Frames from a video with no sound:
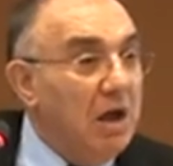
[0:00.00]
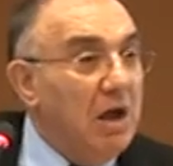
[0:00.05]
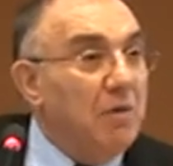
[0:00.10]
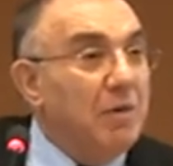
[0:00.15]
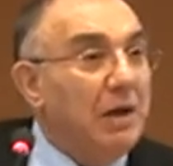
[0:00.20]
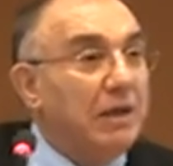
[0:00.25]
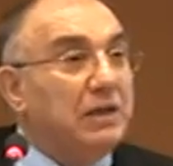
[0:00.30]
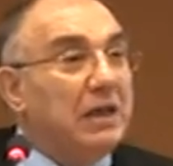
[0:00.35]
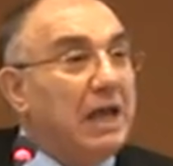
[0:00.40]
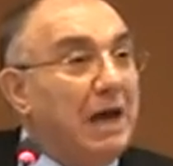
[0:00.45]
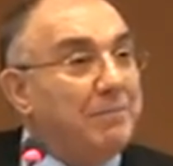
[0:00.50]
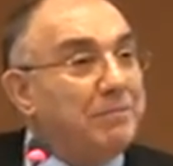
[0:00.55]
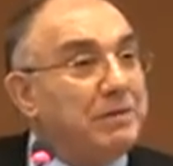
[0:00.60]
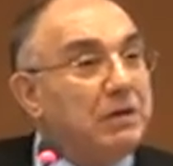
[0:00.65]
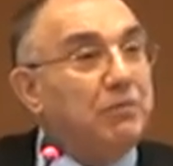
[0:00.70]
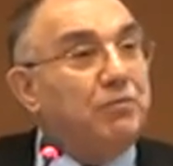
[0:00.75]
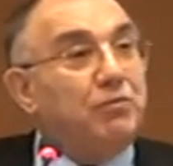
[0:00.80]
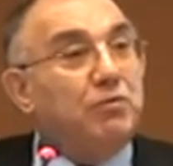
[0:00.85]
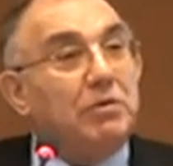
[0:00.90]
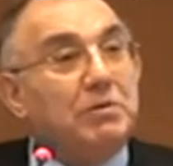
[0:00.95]
when capital
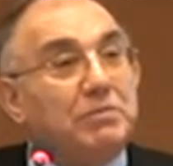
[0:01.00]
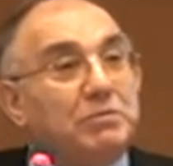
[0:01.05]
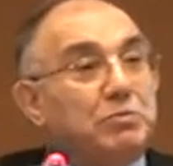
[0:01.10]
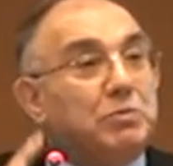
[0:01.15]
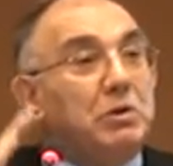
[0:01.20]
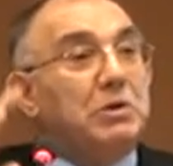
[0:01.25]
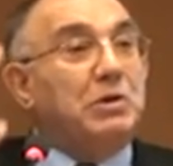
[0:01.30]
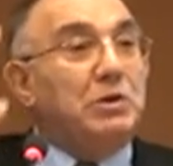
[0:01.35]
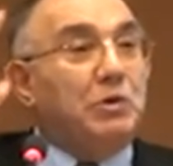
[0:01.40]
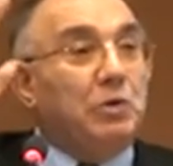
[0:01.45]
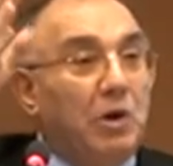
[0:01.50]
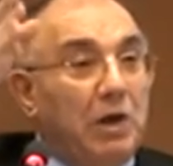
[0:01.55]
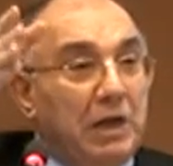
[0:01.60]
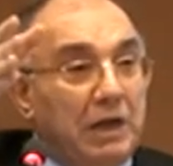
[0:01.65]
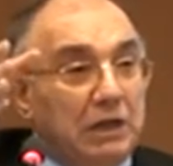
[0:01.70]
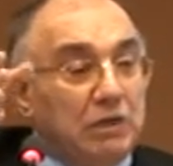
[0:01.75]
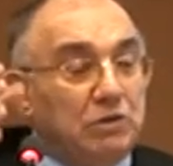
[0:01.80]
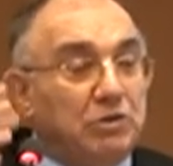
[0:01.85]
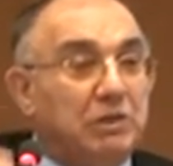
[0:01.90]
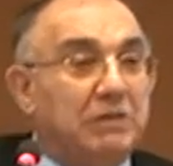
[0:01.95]
flows were going
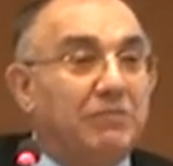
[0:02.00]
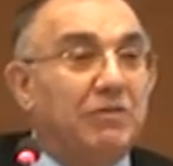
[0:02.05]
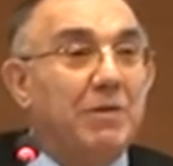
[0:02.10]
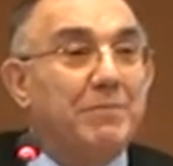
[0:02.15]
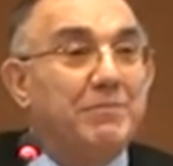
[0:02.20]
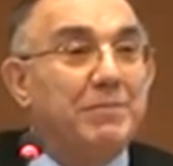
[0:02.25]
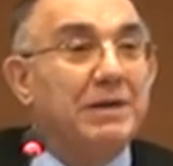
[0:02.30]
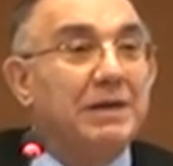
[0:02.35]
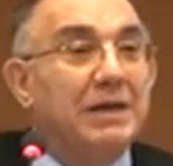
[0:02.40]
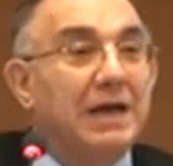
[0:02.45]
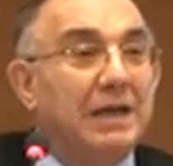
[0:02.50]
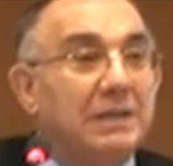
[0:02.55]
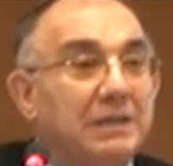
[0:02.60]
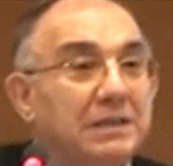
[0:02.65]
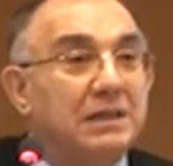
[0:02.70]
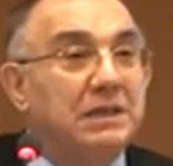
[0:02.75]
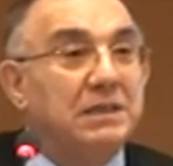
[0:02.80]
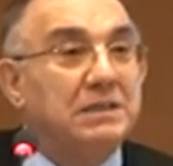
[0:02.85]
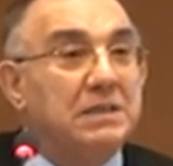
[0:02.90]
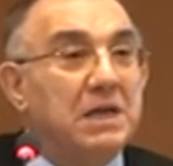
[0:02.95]
into developing
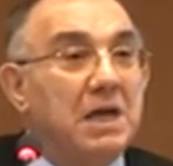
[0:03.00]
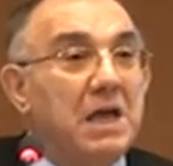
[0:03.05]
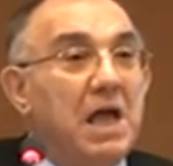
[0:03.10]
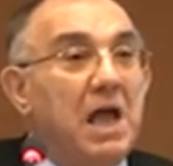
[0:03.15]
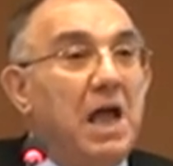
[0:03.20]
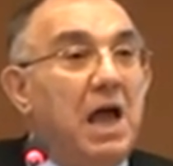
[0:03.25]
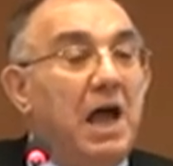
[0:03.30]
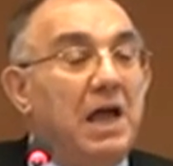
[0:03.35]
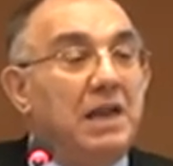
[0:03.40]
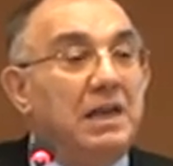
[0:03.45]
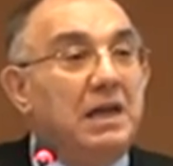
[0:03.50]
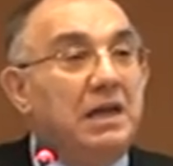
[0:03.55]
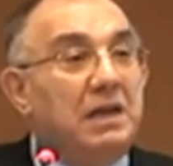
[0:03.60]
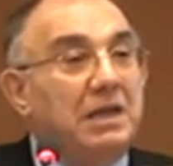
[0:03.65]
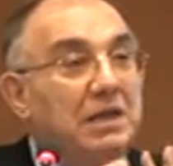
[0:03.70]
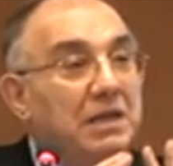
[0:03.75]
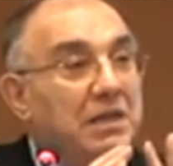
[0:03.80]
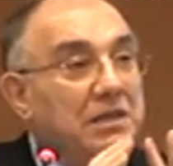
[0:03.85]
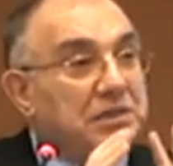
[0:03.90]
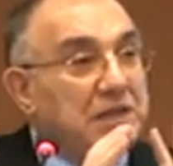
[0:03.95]
countries, and the
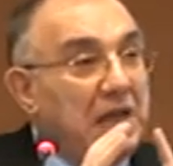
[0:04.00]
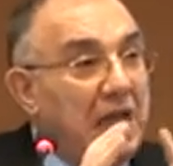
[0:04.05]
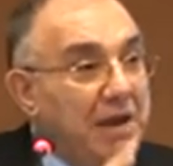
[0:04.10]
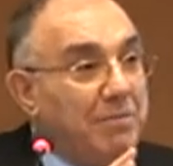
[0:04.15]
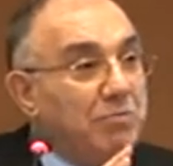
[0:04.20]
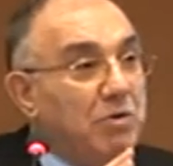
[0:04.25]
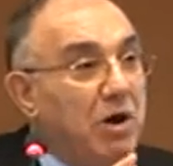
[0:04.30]
same